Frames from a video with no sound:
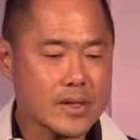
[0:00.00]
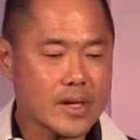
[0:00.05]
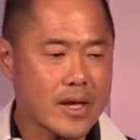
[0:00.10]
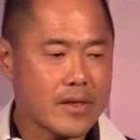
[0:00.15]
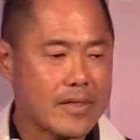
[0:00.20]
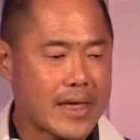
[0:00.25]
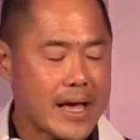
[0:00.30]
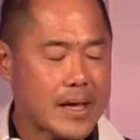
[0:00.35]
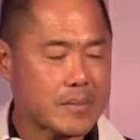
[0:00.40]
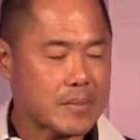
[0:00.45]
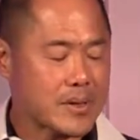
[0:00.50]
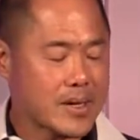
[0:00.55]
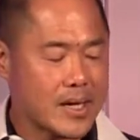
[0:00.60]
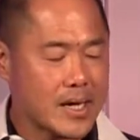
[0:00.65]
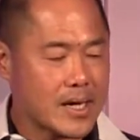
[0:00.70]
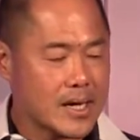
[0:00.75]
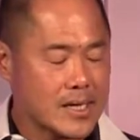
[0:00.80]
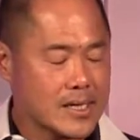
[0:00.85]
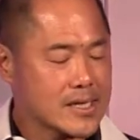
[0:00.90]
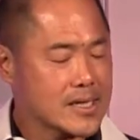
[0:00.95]

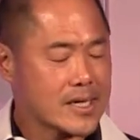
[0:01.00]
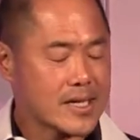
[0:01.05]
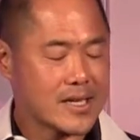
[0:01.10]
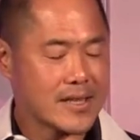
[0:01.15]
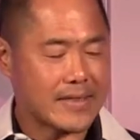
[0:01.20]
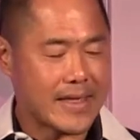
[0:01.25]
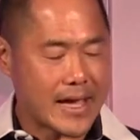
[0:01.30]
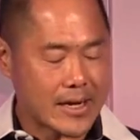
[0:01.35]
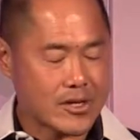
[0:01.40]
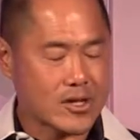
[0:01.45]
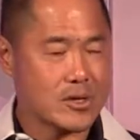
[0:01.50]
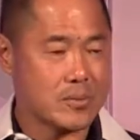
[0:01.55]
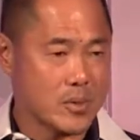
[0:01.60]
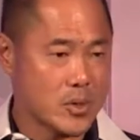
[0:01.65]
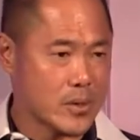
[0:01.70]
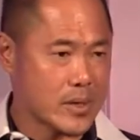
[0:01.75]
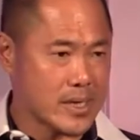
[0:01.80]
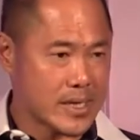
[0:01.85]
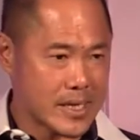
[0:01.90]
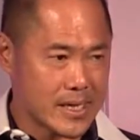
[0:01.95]
That
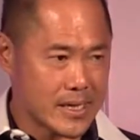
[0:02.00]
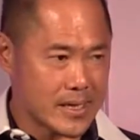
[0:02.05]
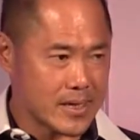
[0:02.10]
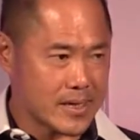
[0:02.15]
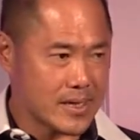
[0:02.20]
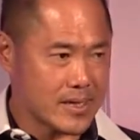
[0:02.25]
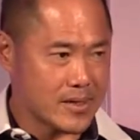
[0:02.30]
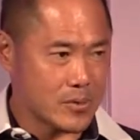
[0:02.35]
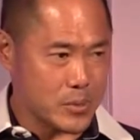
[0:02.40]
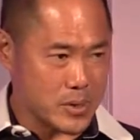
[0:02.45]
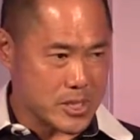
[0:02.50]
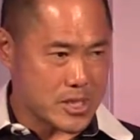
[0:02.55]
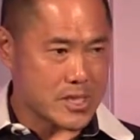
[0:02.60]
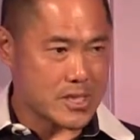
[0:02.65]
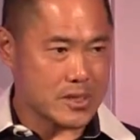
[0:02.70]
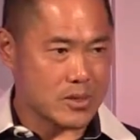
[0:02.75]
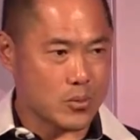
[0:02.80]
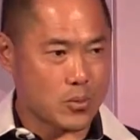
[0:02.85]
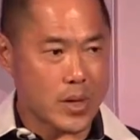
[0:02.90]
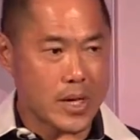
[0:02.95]
community was
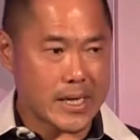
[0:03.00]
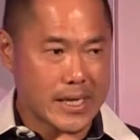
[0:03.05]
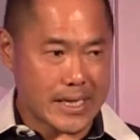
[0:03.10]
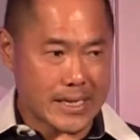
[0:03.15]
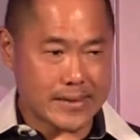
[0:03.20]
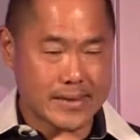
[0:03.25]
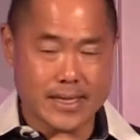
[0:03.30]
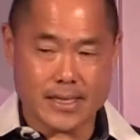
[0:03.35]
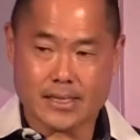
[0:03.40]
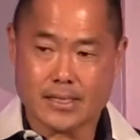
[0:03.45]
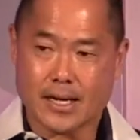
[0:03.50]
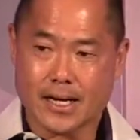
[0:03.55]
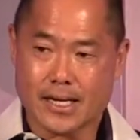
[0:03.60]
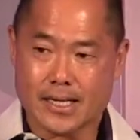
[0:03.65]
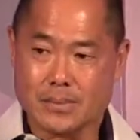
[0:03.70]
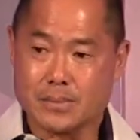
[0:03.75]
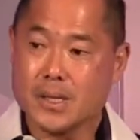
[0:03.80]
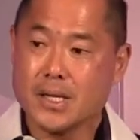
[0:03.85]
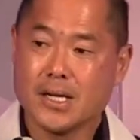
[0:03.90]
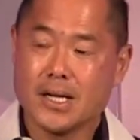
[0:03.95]
still running at that
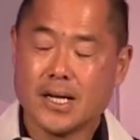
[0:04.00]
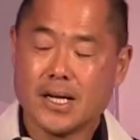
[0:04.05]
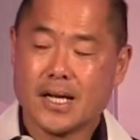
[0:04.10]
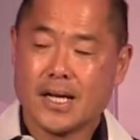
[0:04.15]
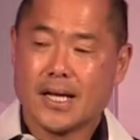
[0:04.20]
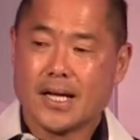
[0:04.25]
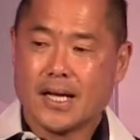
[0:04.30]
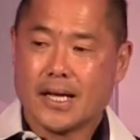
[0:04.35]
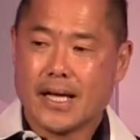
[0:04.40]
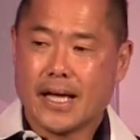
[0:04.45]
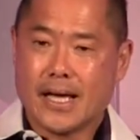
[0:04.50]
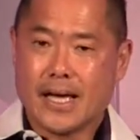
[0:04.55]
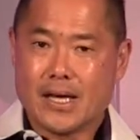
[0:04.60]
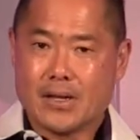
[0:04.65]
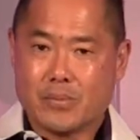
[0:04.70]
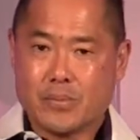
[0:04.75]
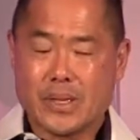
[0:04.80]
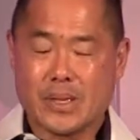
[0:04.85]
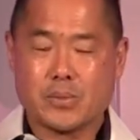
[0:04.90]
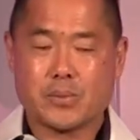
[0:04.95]
time,
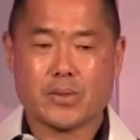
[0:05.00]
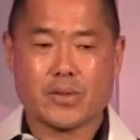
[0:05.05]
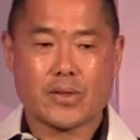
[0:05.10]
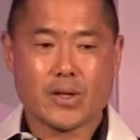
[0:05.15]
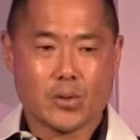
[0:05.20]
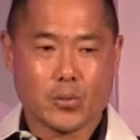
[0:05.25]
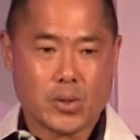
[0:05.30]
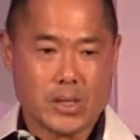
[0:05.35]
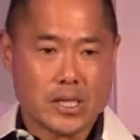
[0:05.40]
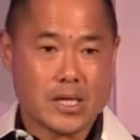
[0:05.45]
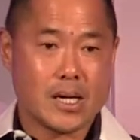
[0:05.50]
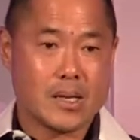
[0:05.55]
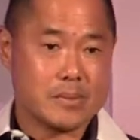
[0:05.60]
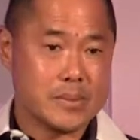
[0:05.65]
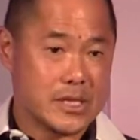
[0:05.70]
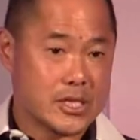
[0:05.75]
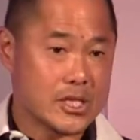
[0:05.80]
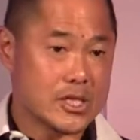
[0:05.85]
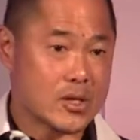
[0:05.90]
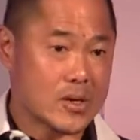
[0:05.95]
and people that would
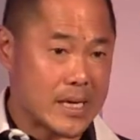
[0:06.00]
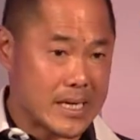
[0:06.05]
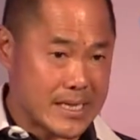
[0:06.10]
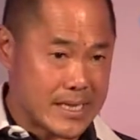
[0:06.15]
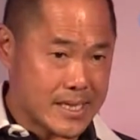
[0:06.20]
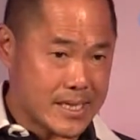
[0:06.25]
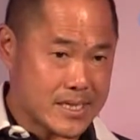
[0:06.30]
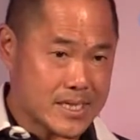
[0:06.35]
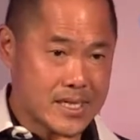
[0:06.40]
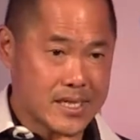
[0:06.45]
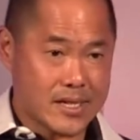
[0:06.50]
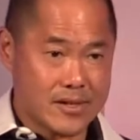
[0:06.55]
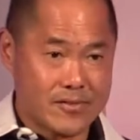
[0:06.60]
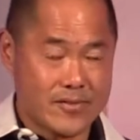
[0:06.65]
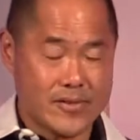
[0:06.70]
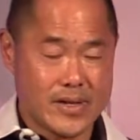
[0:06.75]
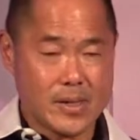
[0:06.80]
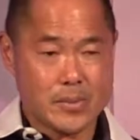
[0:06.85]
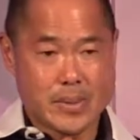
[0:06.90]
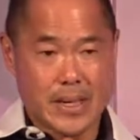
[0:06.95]
come to share ideas to get
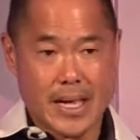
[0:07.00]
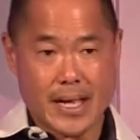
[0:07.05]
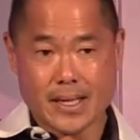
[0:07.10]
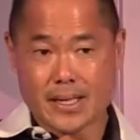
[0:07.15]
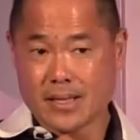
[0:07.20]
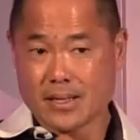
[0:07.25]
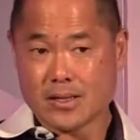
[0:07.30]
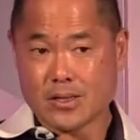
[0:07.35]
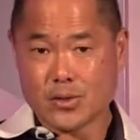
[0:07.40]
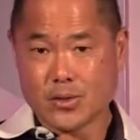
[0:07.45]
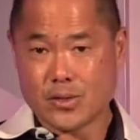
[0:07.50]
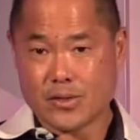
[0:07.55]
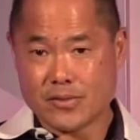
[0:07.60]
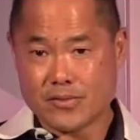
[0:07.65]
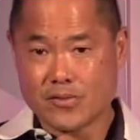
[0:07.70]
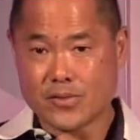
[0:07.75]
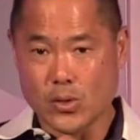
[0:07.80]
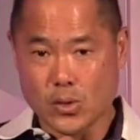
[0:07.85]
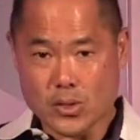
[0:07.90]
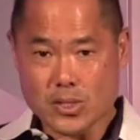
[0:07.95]
feedback
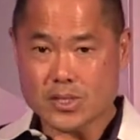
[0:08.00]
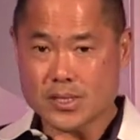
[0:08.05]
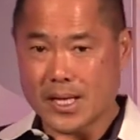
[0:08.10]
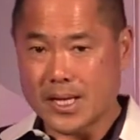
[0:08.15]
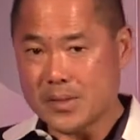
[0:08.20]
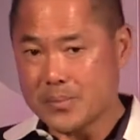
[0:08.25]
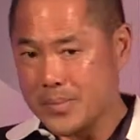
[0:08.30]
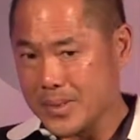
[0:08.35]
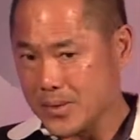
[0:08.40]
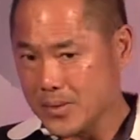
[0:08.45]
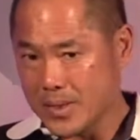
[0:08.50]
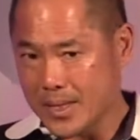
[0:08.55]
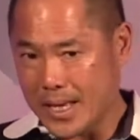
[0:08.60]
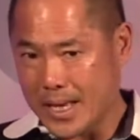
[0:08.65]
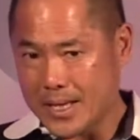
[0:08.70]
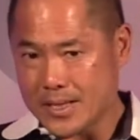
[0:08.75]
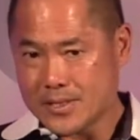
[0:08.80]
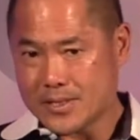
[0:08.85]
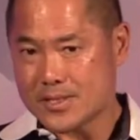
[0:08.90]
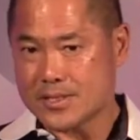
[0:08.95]
included folks like Bill
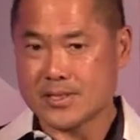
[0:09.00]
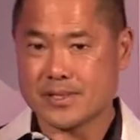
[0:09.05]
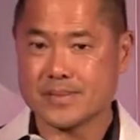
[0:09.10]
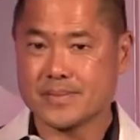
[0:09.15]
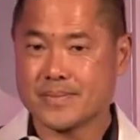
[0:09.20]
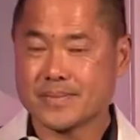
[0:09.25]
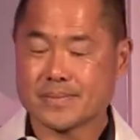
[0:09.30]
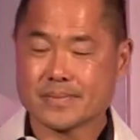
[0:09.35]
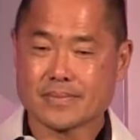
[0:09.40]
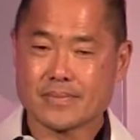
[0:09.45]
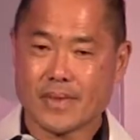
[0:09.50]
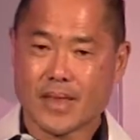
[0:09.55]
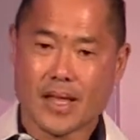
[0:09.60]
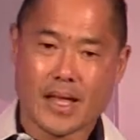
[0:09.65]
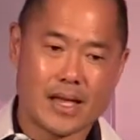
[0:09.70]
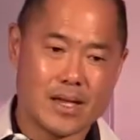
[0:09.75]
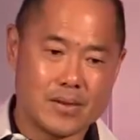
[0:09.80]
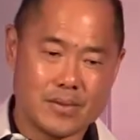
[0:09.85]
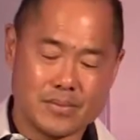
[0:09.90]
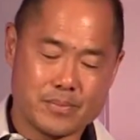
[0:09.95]
Gates
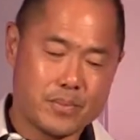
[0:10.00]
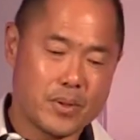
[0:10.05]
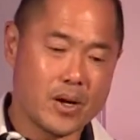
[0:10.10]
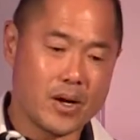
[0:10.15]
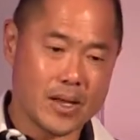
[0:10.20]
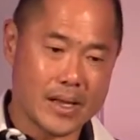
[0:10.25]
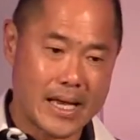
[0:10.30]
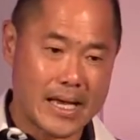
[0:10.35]
and Paul